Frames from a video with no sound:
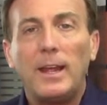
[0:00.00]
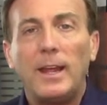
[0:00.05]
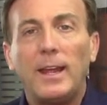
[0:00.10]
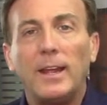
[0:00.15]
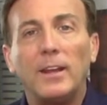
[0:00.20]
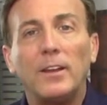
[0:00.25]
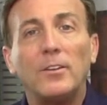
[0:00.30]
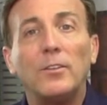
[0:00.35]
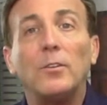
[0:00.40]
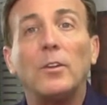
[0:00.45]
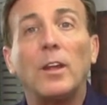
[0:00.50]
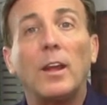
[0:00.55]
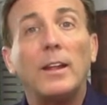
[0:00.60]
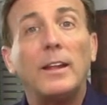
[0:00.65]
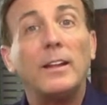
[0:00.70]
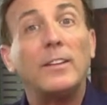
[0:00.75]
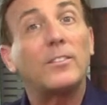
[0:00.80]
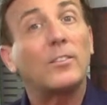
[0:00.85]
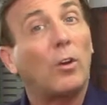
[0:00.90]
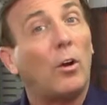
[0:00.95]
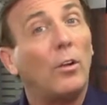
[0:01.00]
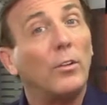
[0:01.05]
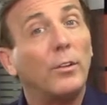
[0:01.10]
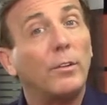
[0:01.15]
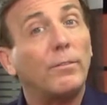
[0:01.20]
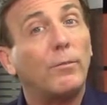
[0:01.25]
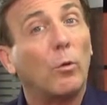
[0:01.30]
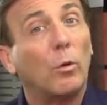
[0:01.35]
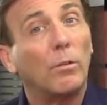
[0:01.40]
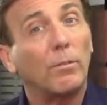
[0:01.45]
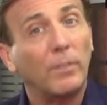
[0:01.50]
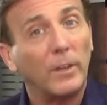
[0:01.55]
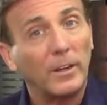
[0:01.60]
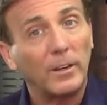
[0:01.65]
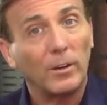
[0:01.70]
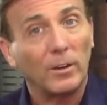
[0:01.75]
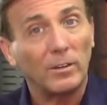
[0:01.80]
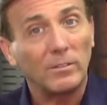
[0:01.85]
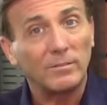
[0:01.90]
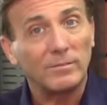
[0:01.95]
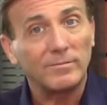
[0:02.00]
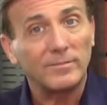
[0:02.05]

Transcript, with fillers: And it's called the forefinger.